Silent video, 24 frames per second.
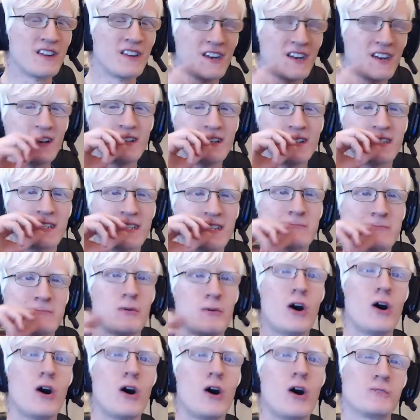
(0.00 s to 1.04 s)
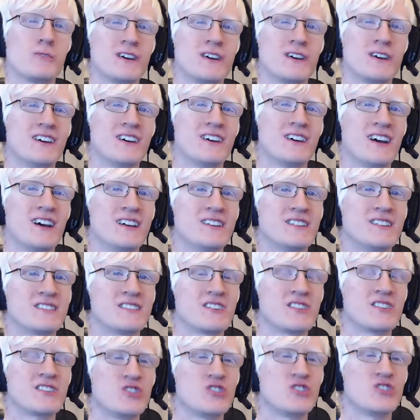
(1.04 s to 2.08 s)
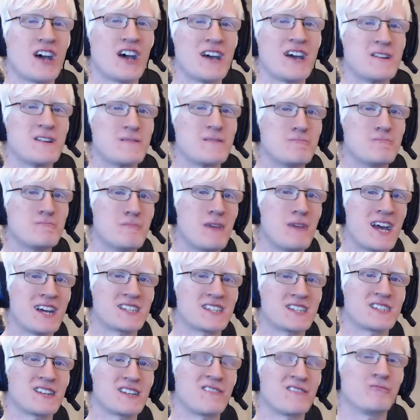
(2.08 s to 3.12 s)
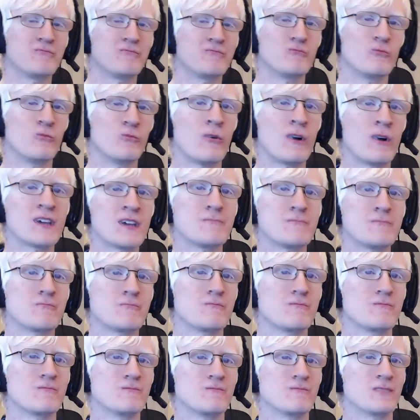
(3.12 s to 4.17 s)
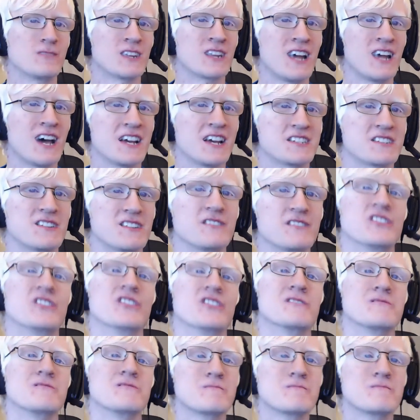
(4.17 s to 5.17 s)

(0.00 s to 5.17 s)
I hear is this pop, and there's a giant mess of white glass on the floor